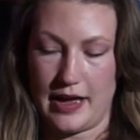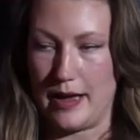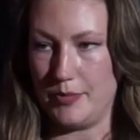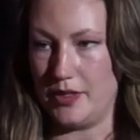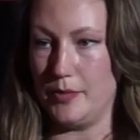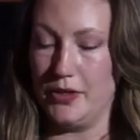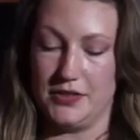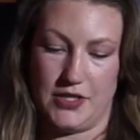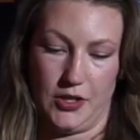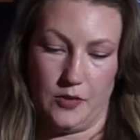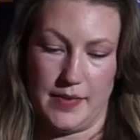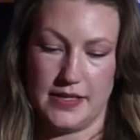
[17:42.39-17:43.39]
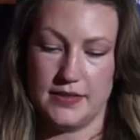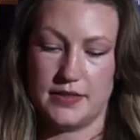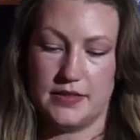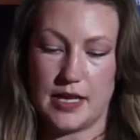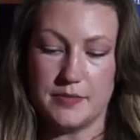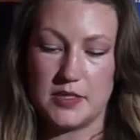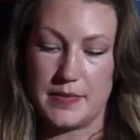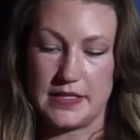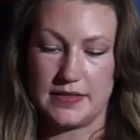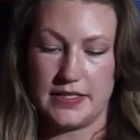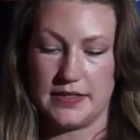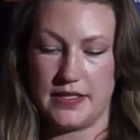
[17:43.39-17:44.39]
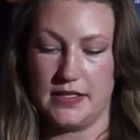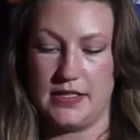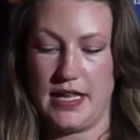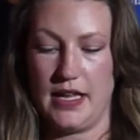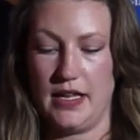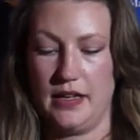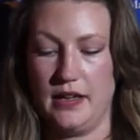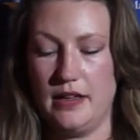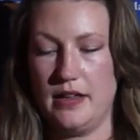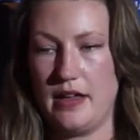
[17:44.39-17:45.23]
applicable to humans, some species contain